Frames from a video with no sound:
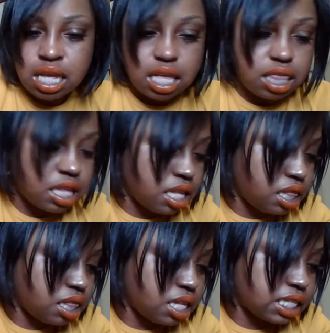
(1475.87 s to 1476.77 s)
And
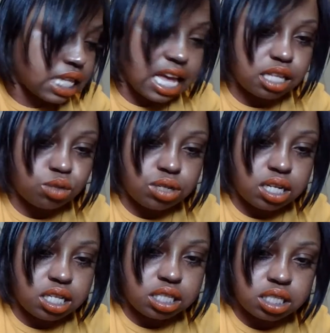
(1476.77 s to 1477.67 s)
then this last one
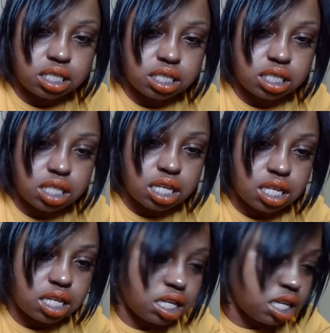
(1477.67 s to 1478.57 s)
is
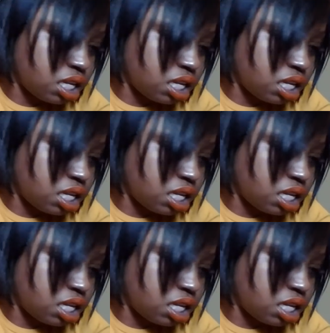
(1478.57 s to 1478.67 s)
the